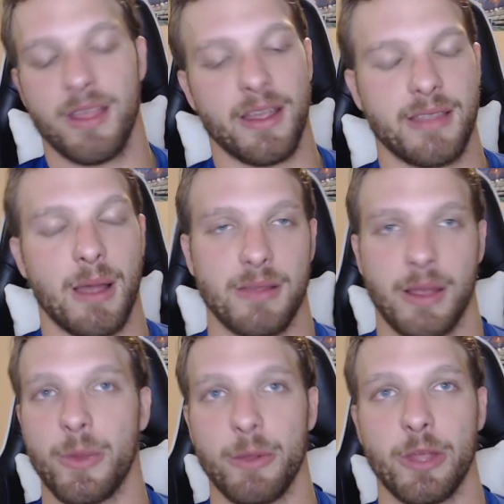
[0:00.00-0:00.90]
Like that,
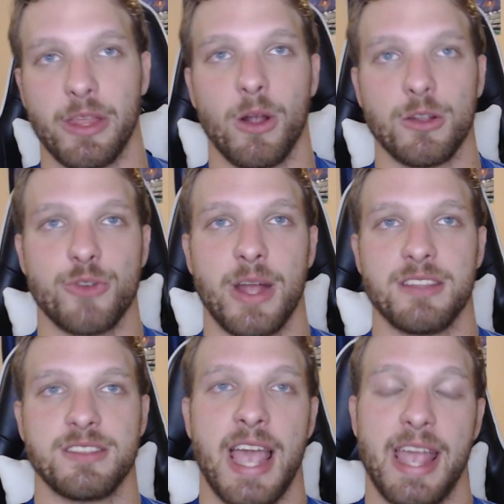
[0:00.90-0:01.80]
like we really are trying
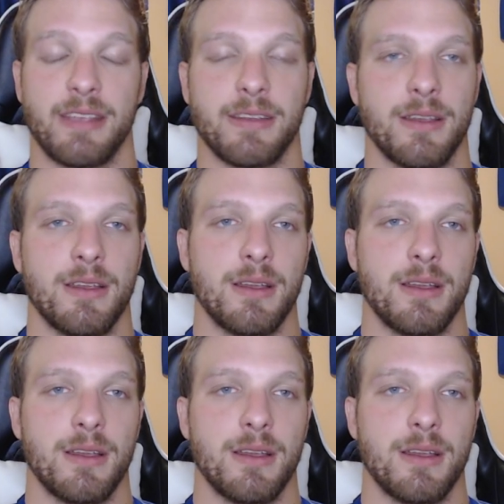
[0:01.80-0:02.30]
to tank.